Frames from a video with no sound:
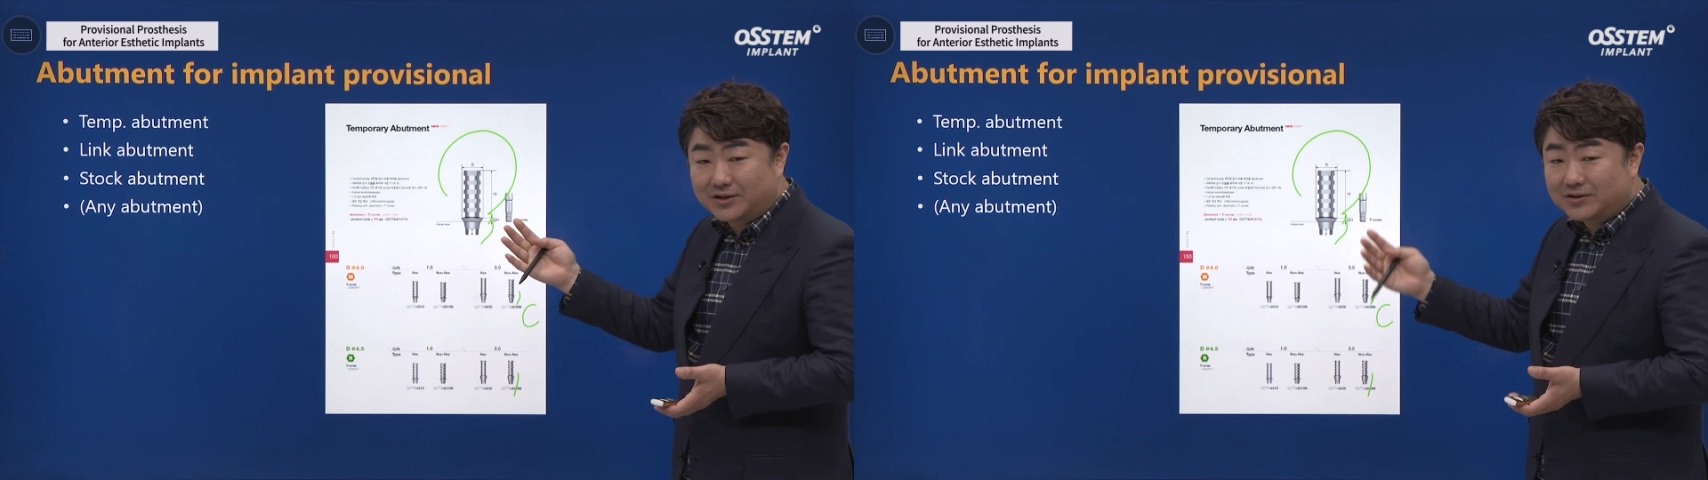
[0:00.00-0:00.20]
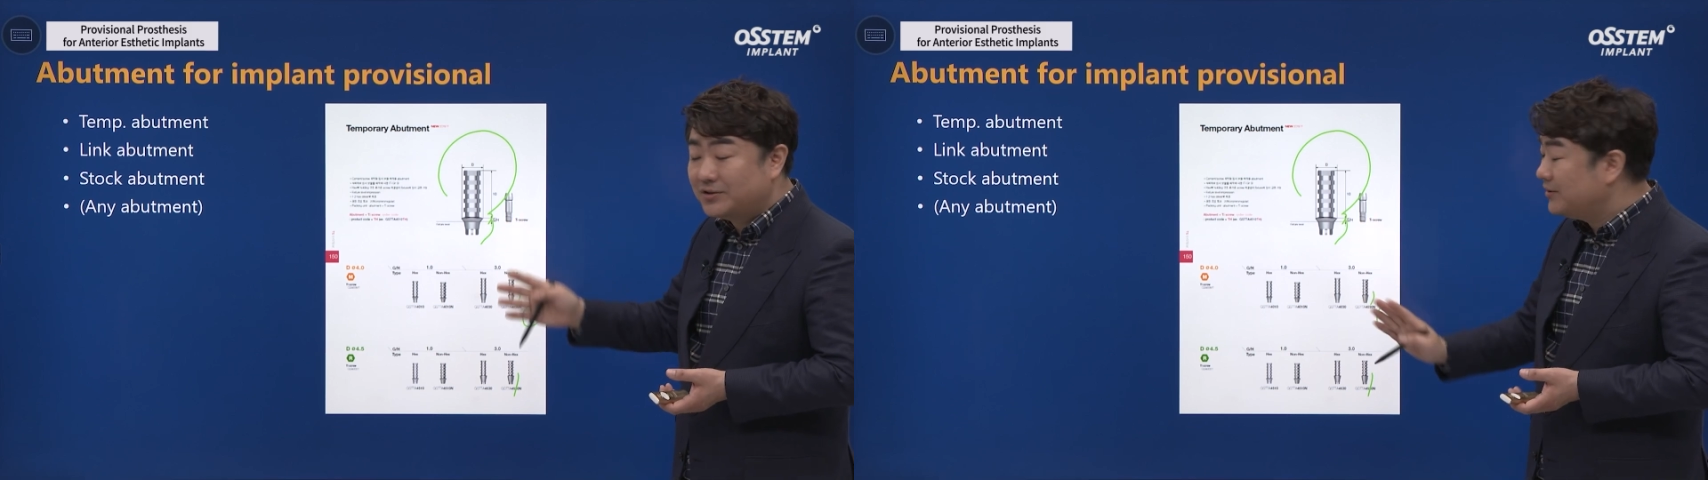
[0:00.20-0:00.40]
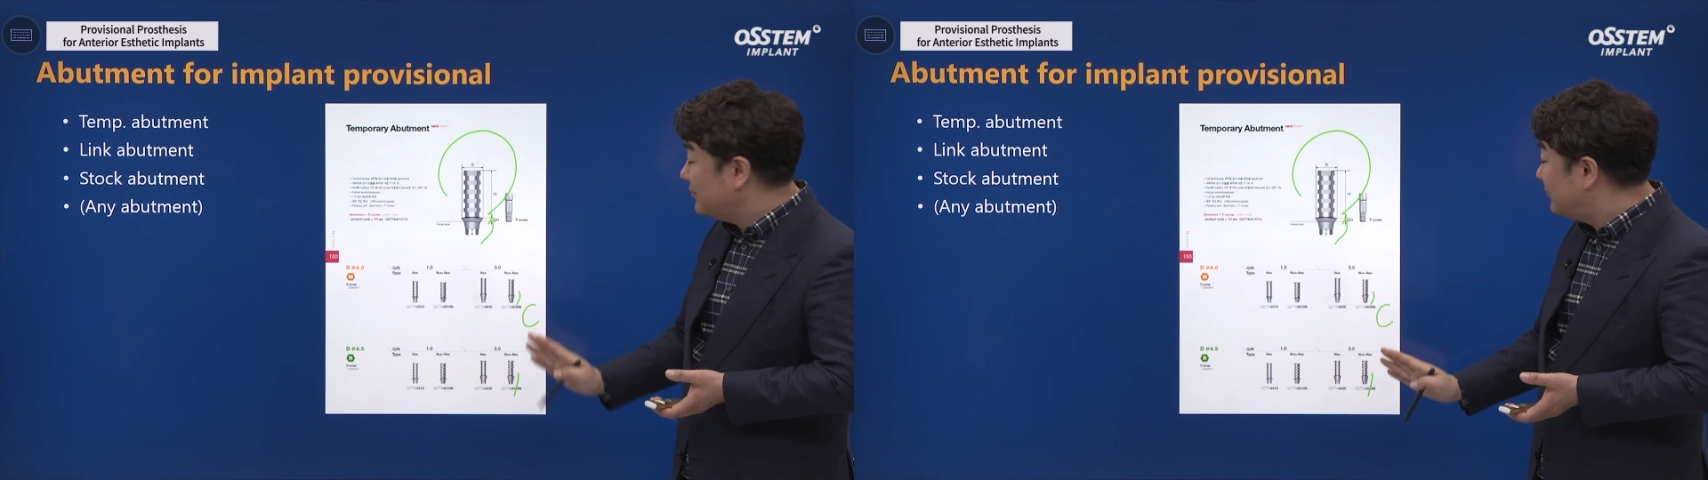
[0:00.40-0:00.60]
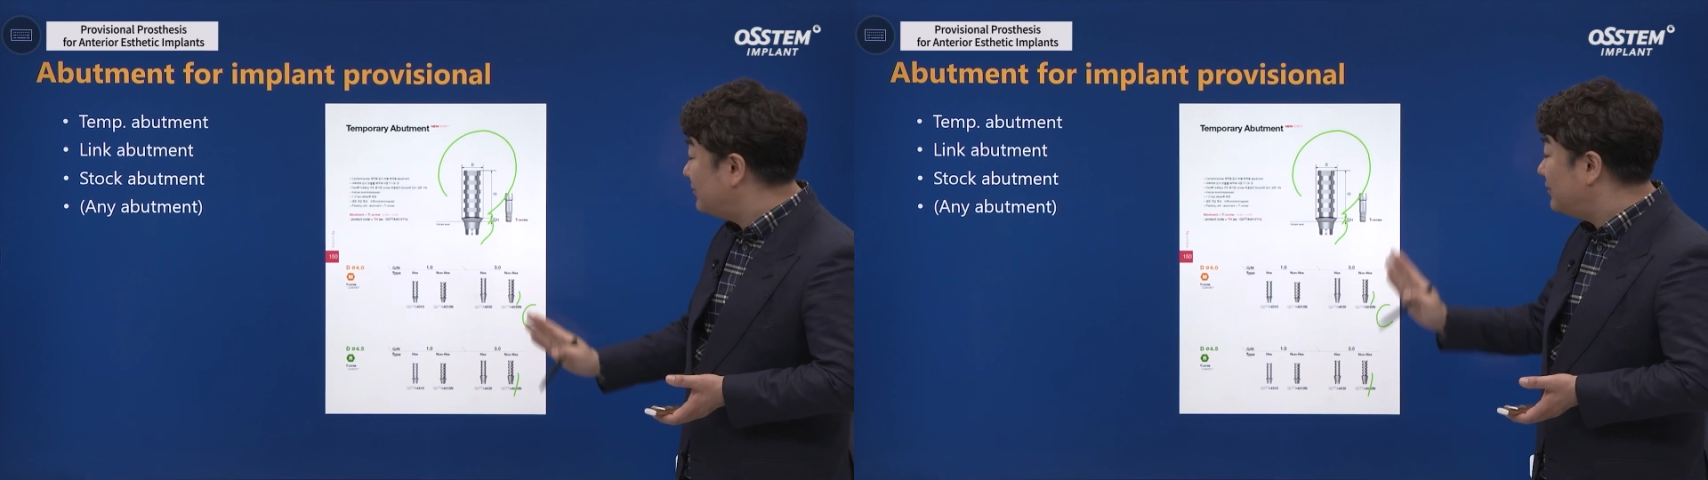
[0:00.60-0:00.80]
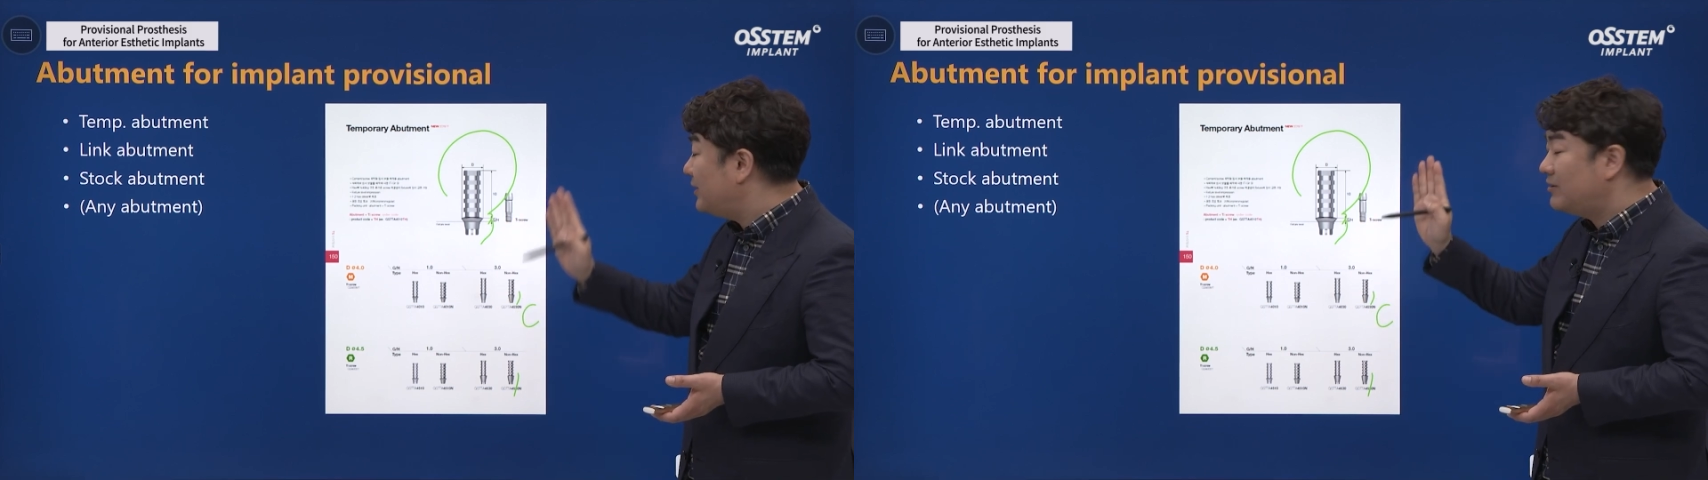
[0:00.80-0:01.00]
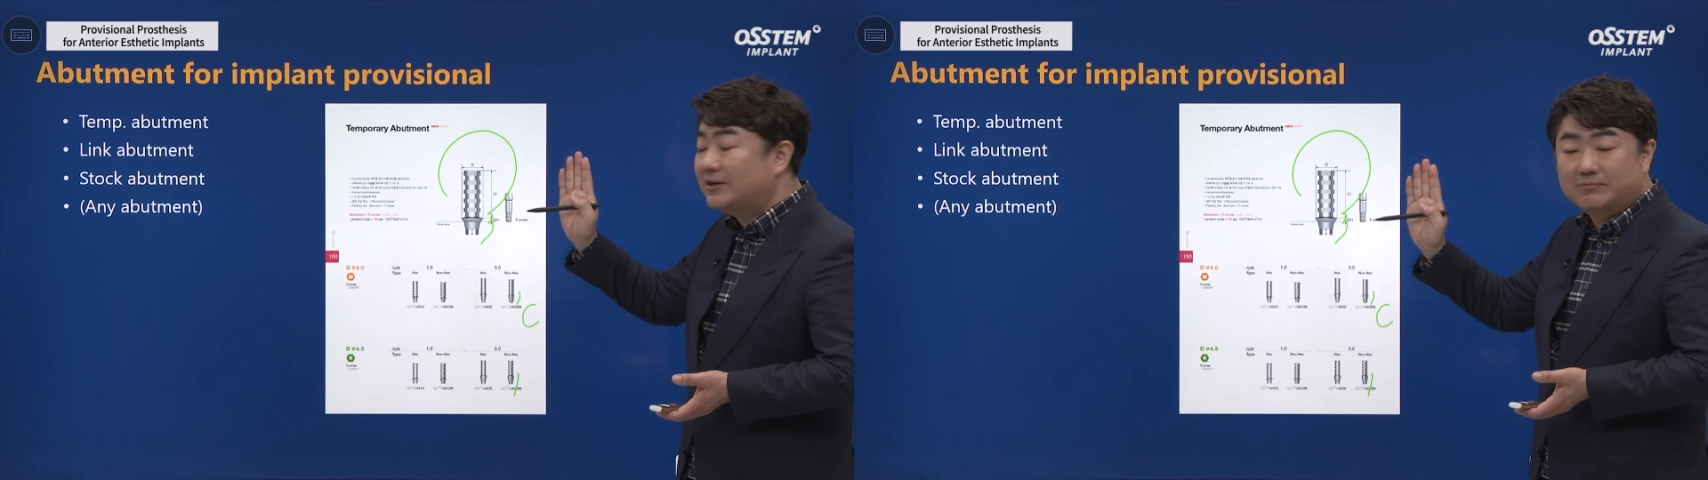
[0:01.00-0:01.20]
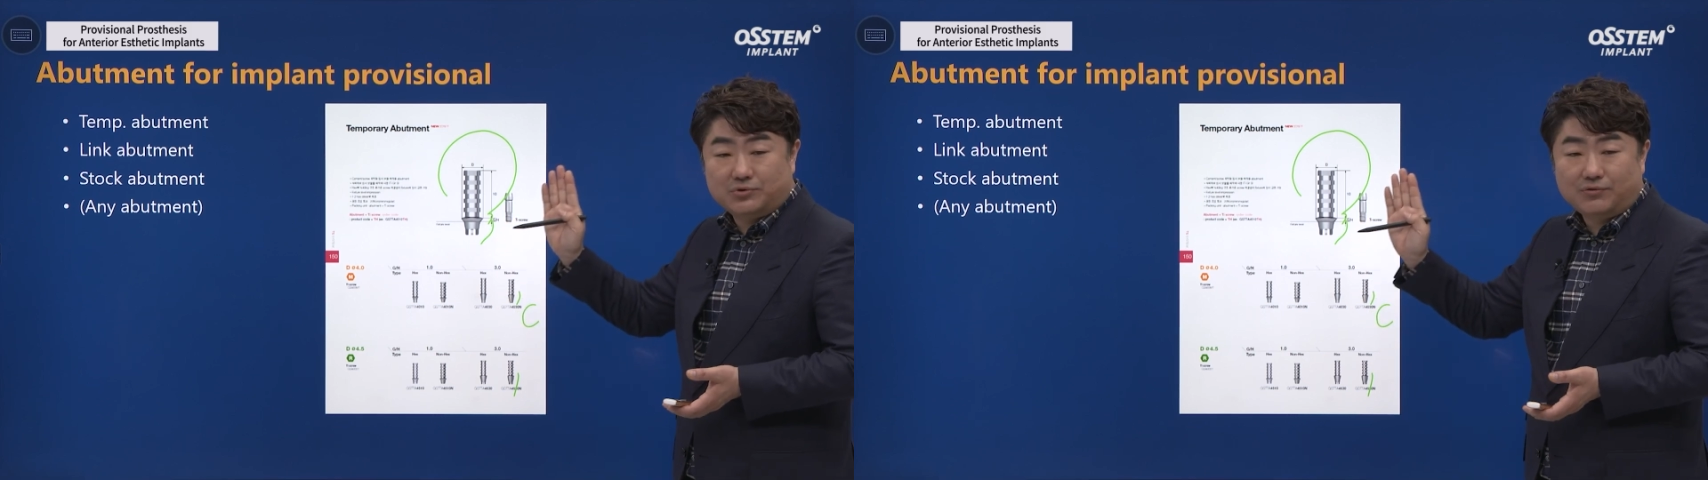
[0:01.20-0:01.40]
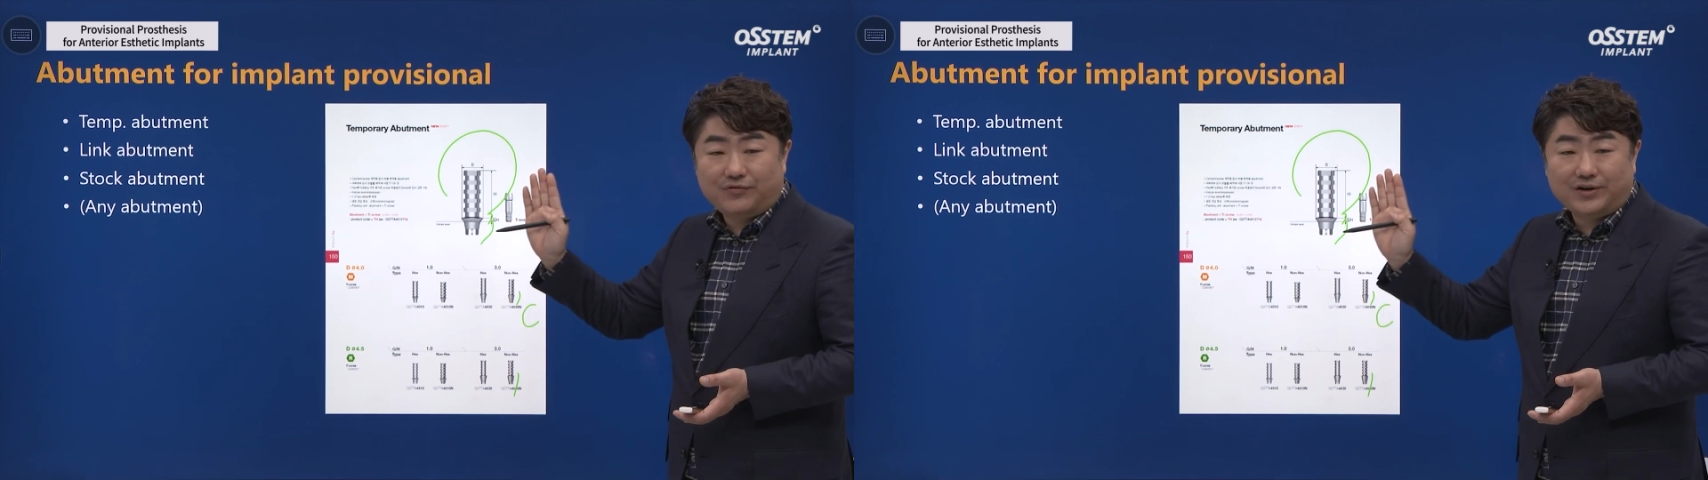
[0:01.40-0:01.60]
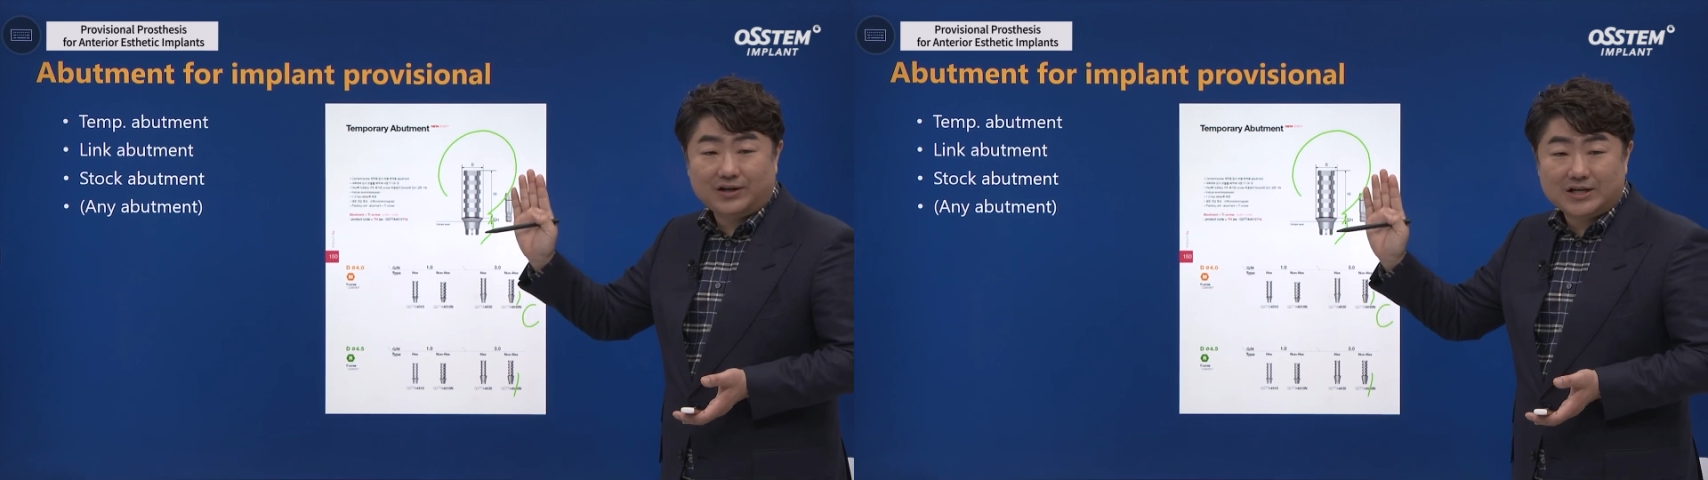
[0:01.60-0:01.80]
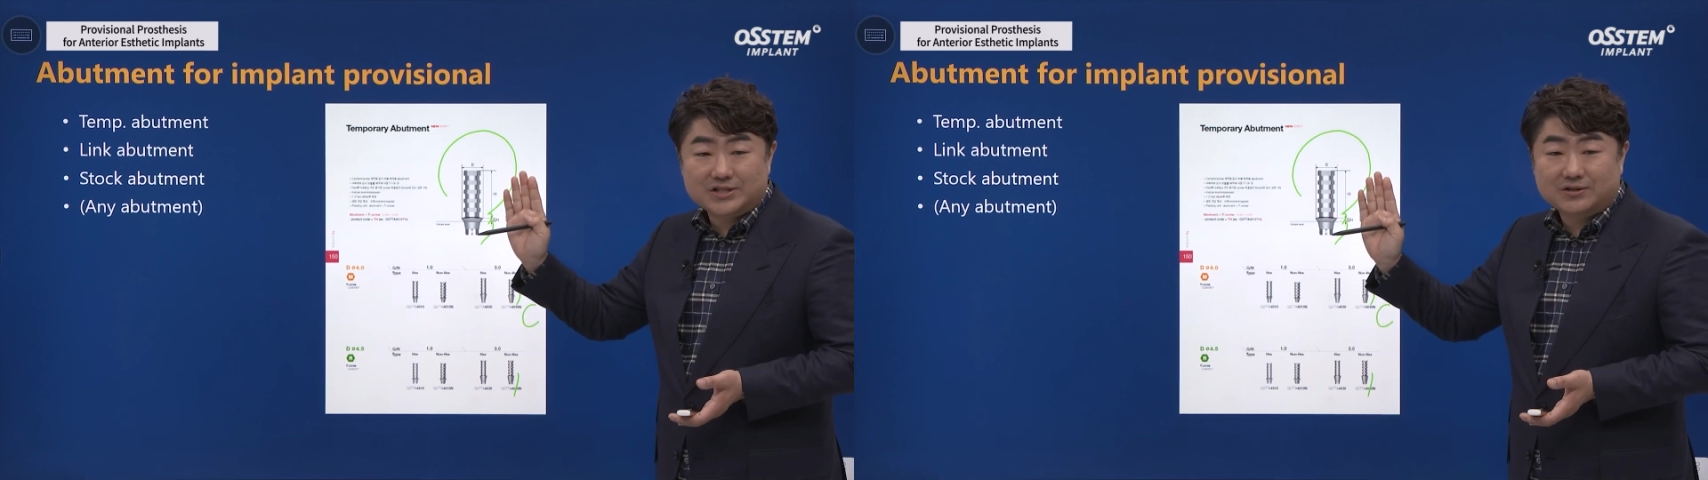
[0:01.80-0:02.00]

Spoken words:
this is the C area.